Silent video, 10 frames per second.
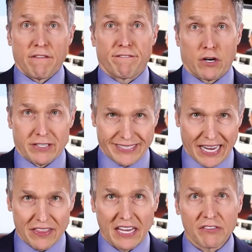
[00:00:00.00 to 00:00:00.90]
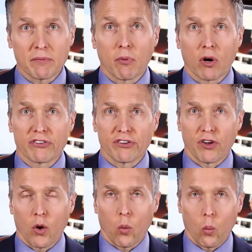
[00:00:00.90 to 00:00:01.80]
First, I think it's important to
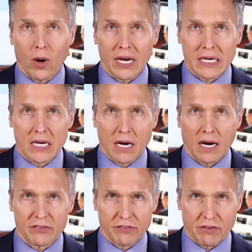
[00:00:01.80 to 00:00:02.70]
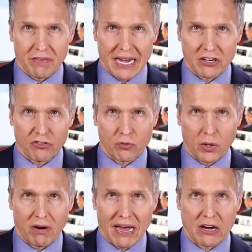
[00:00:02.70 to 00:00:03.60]
note what causes of action
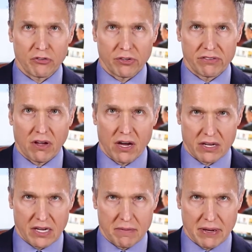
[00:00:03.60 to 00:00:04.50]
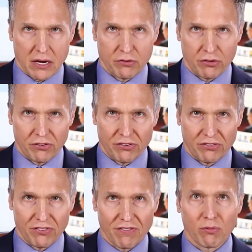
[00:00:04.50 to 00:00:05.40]
we are actually talking about. So
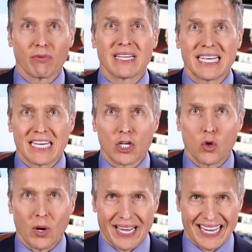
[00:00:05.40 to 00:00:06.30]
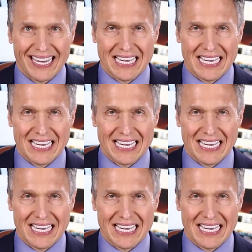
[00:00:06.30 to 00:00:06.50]
just a really quick